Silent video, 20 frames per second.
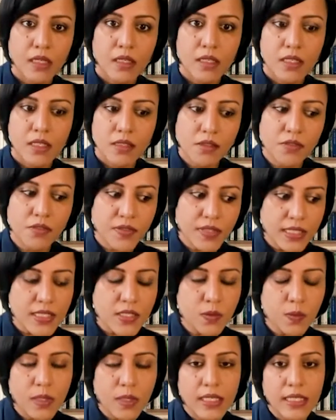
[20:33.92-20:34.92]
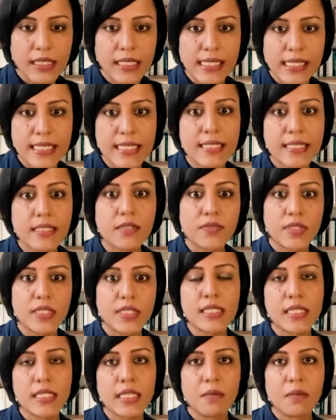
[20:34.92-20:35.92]
So the first one is
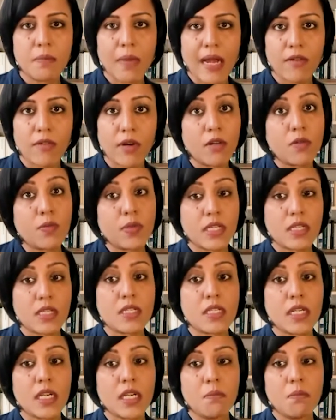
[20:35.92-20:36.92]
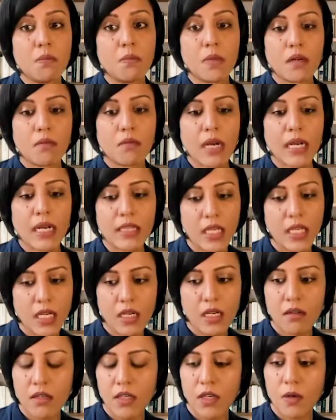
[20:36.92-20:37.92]
diversity in background within a team. I
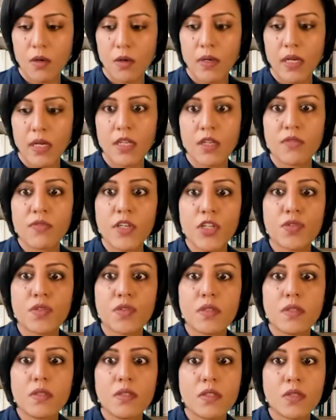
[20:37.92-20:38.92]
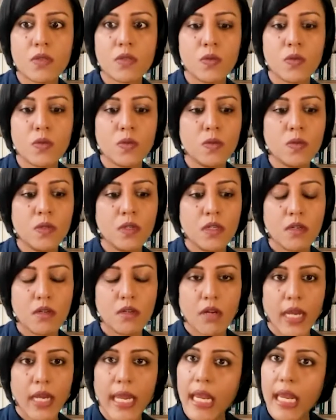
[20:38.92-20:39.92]
think, individuals who
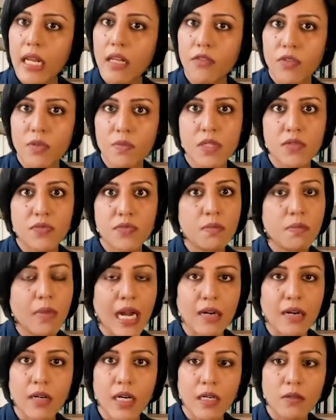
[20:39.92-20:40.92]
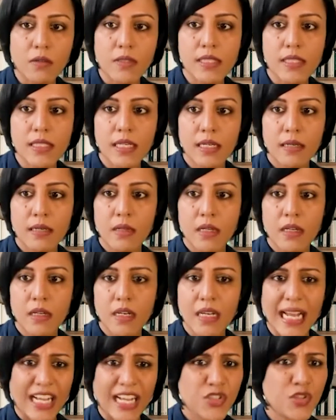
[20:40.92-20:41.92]
hail from different backgrounds
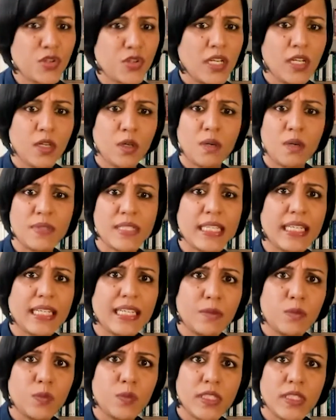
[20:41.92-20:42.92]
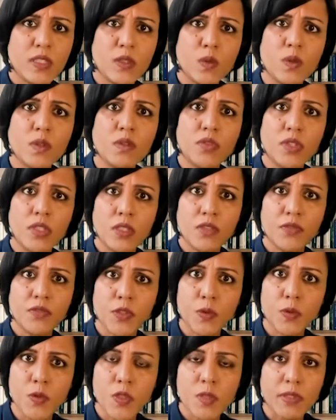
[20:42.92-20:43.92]
naturally obviously come with their own
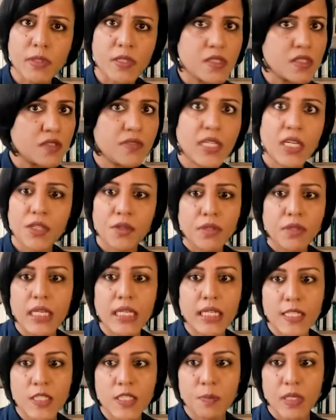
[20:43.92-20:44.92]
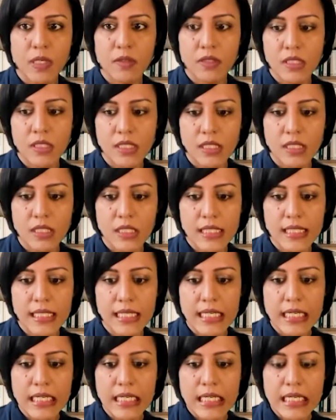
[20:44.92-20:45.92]
worldviews because of their unique experiences.
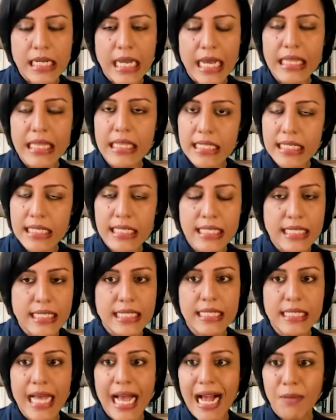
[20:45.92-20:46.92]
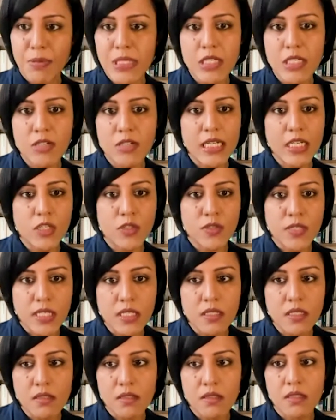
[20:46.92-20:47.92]
And this is absolutely
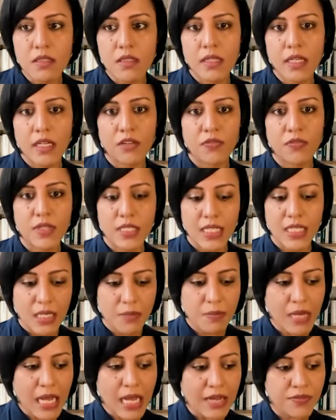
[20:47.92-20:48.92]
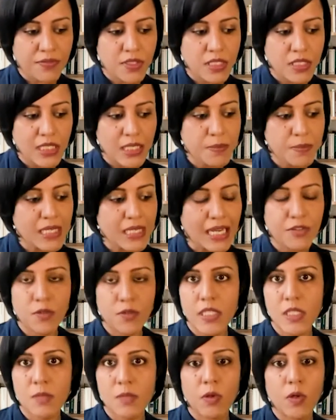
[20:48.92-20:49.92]
critical if the teams have to
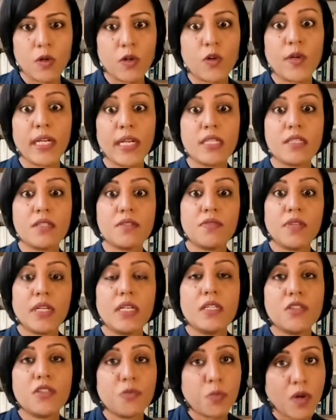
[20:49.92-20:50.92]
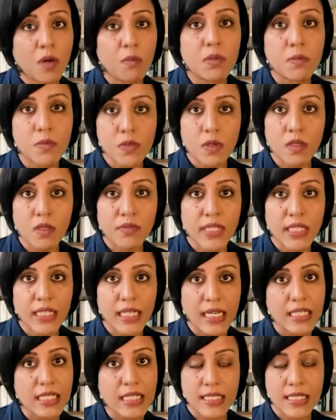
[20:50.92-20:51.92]
explore creative ways of problem
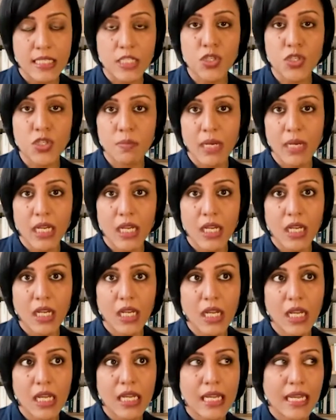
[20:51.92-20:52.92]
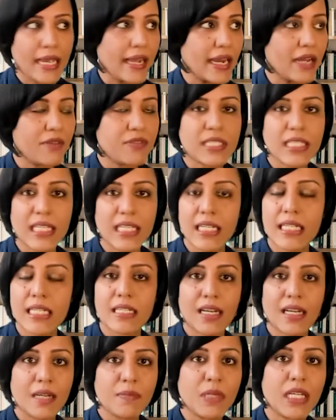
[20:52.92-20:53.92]
solving and decision making. And I've seen it
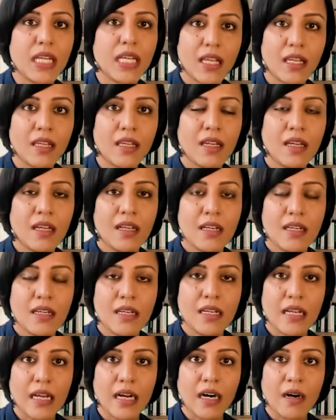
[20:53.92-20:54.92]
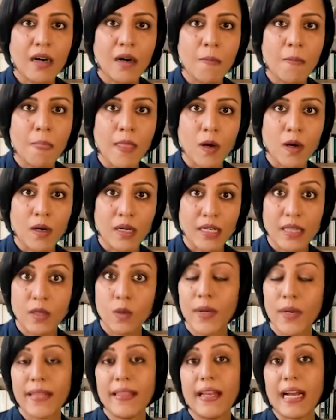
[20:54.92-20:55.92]
time again in
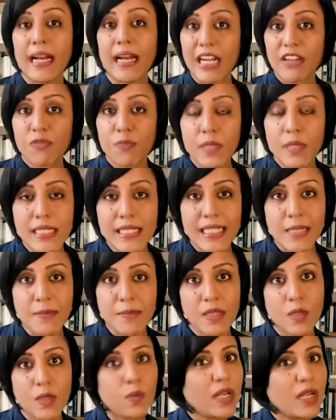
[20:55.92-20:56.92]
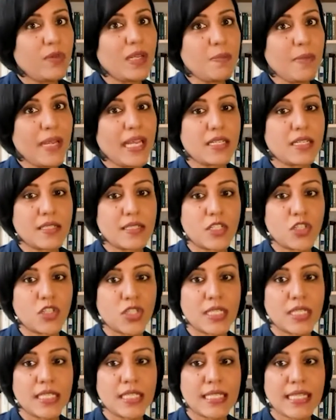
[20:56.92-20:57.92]
the way that I've built teams and the way we make
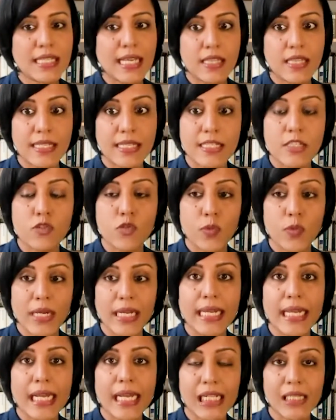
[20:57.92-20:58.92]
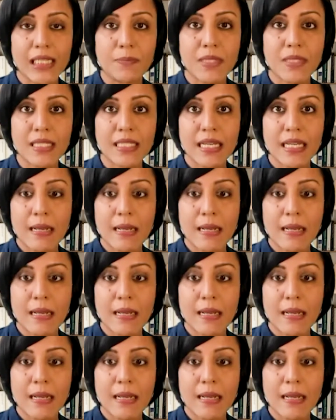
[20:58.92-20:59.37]
decisions, that this really helps